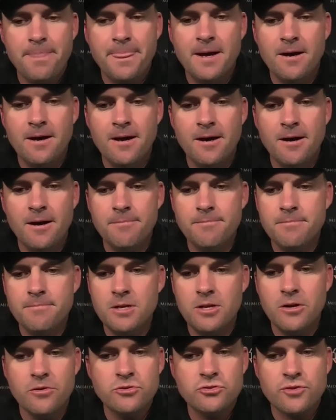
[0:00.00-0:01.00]
You
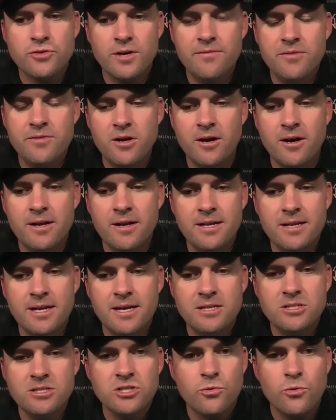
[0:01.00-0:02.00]
know, Travion
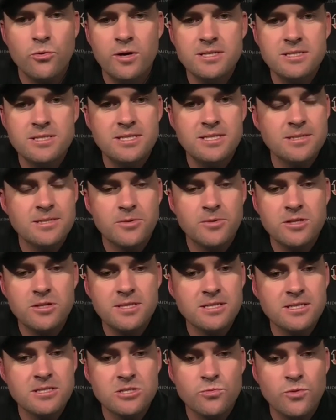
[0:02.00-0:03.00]
and Jaquez did some good
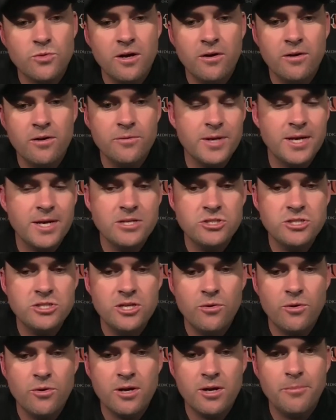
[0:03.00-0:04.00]
things as well. And we got
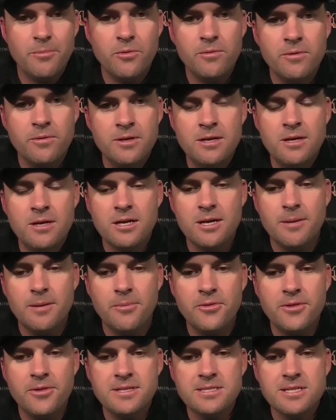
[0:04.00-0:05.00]
Gio a
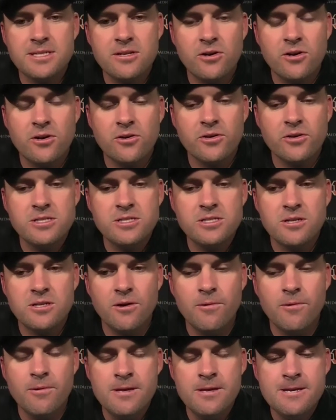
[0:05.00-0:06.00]
couple things in there early.
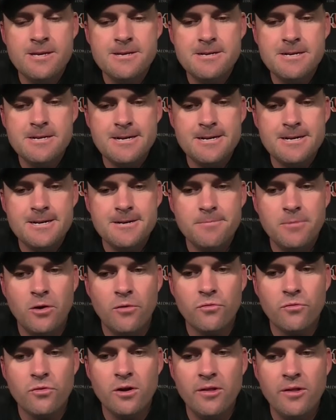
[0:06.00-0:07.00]
So,
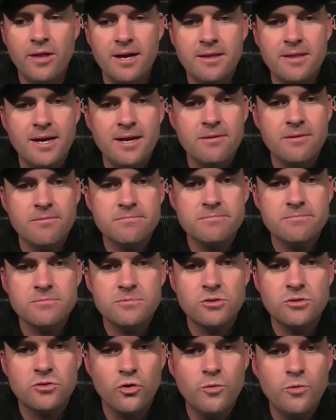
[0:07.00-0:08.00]
overall, that
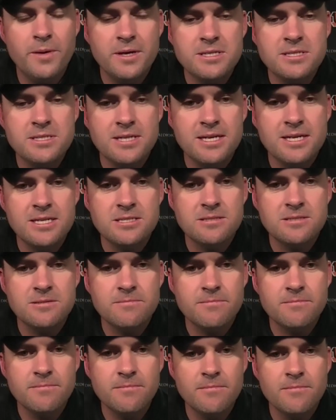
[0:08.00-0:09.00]
group has
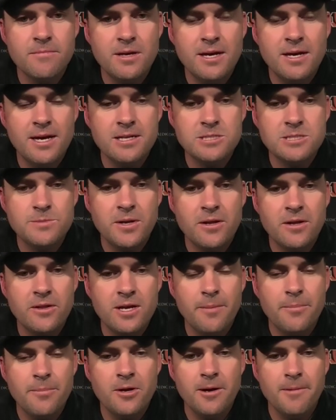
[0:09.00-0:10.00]
been on
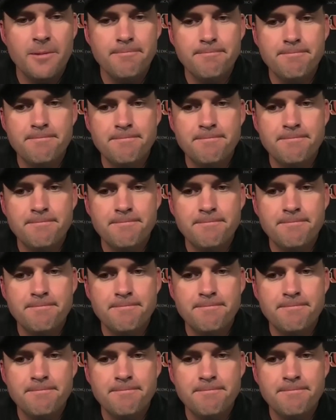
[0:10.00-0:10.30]
the up and up.